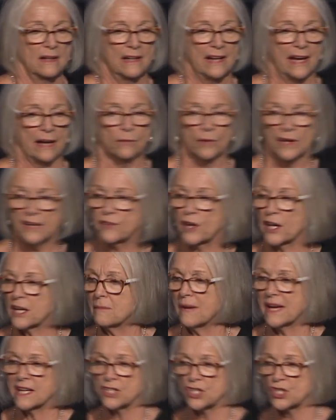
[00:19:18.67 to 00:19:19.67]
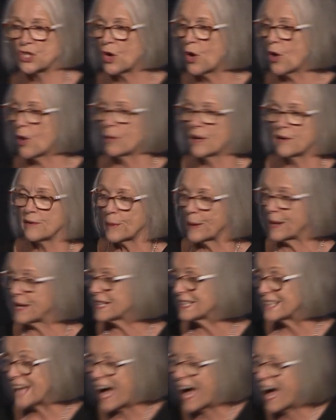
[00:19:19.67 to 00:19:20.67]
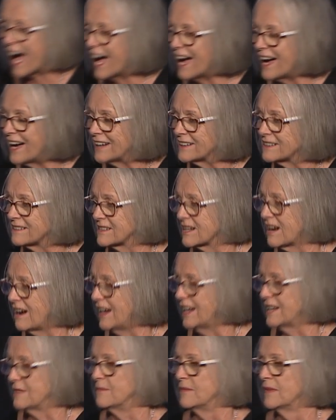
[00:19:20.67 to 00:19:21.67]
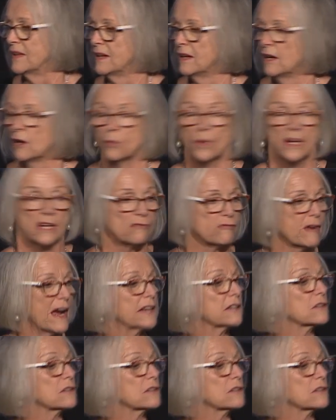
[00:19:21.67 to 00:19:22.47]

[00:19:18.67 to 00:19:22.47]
And we've got to make sure when we're in a hard time, we run